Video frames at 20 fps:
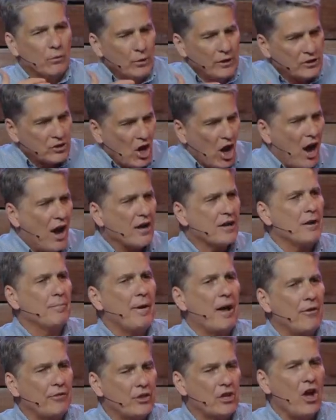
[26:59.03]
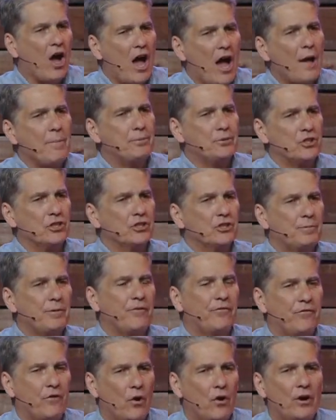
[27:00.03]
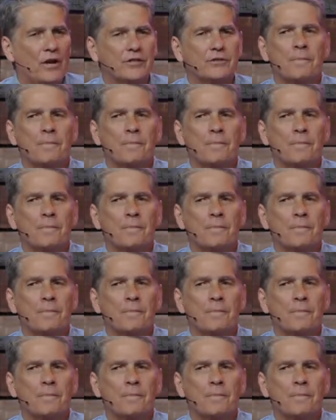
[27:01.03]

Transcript: we talk about the options before